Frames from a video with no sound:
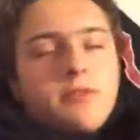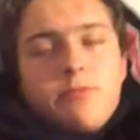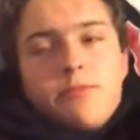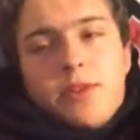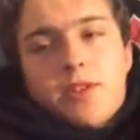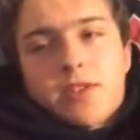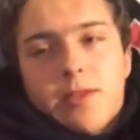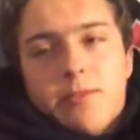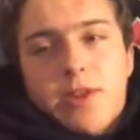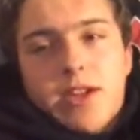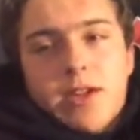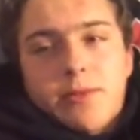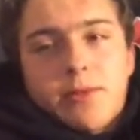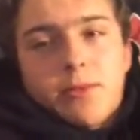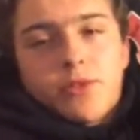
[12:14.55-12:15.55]
Because I may
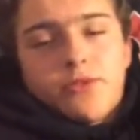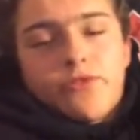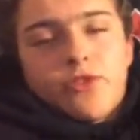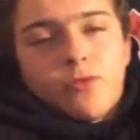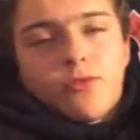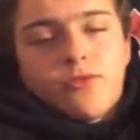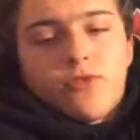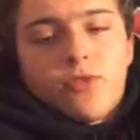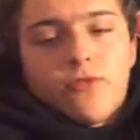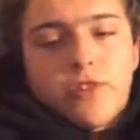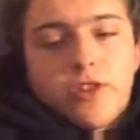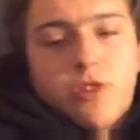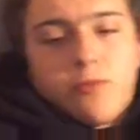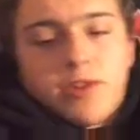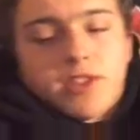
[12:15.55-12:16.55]
not be able to film a full
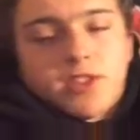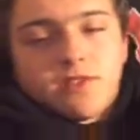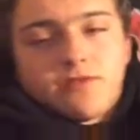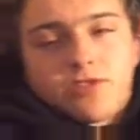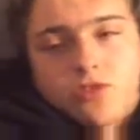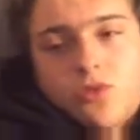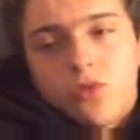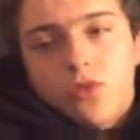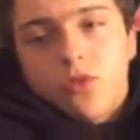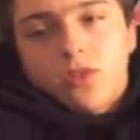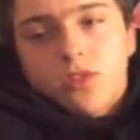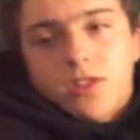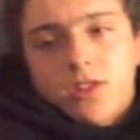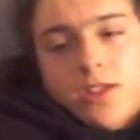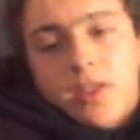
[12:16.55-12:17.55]
video because of school
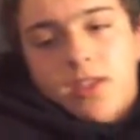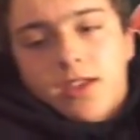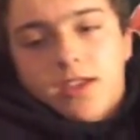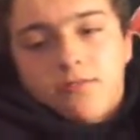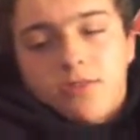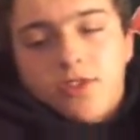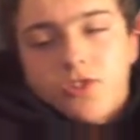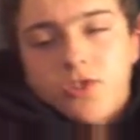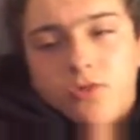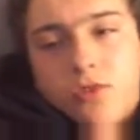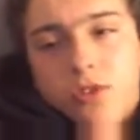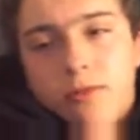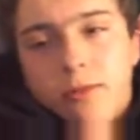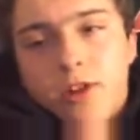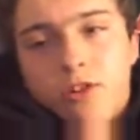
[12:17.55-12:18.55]
and me doing
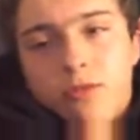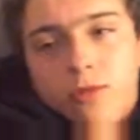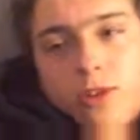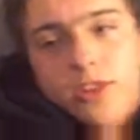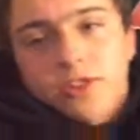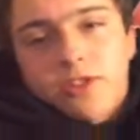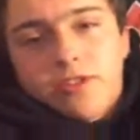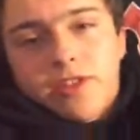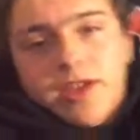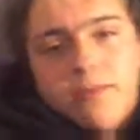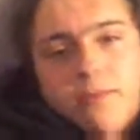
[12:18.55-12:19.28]
all my homework and all that.